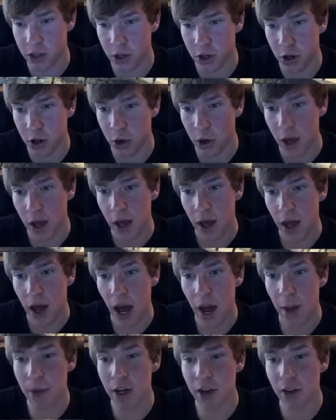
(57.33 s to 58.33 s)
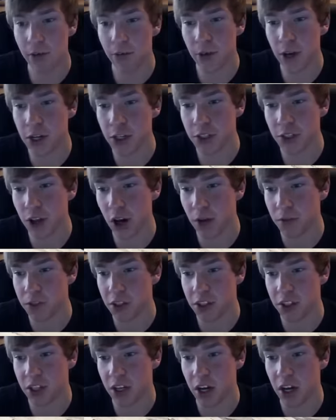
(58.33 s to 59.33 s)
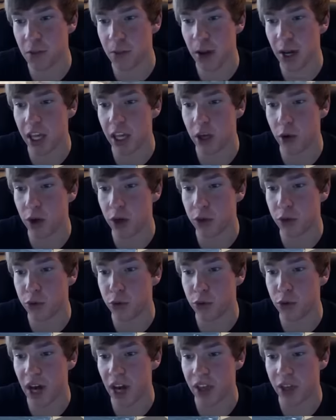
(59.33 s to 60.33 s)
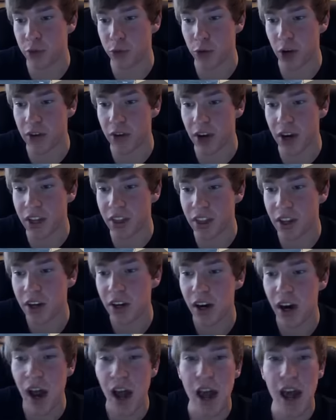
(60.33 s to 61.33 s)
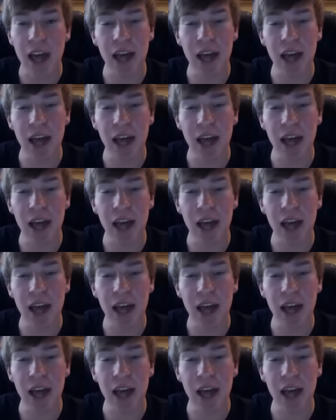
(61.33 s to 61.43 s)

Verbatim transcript: So I'm going to finish off the stunt by going through that thread right there.